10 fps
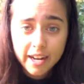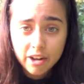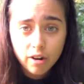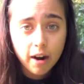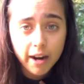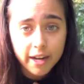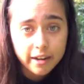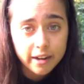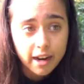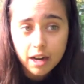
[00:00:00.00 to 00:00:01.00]
cried.
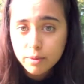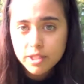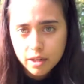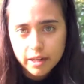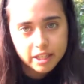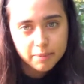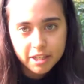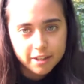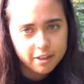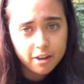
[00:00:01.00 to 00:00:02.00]
I was not
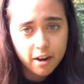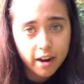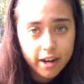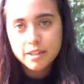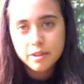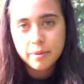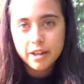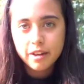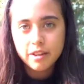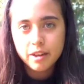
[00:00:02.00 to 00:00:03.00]
expecting to cry. So
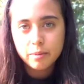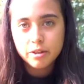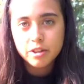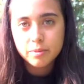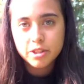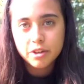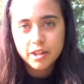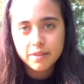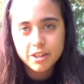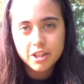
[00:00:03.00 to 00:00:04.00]
depending on the emotional
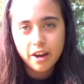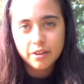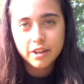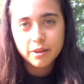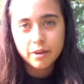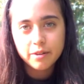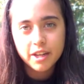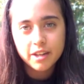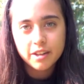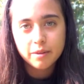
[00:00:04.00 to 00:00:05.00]
maturity of the child that you go
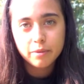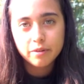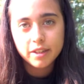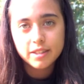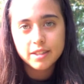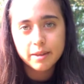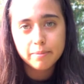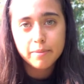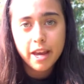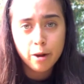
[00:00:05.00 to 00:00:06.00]
take to the movies, it
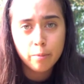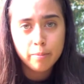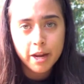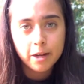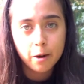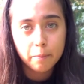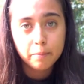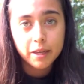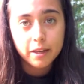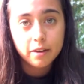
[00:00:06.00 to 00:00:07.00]
may or may not
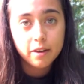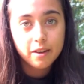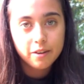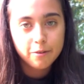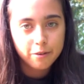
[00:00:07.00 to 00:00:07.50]
be for